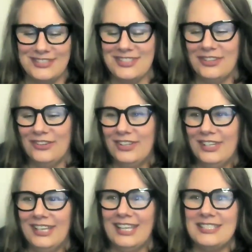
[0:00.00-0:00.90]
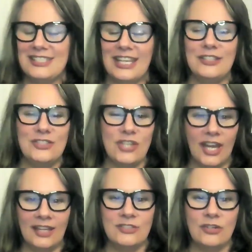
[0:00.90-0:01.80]
So it's
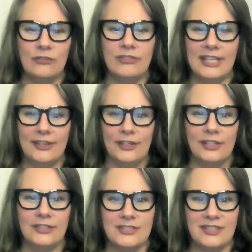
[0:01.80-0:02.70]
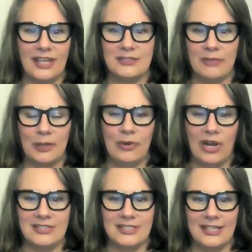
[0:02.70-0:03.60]
changed over the years as my
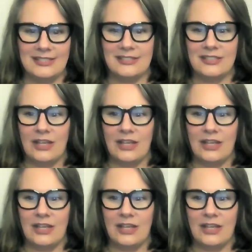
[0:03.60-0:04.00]
process,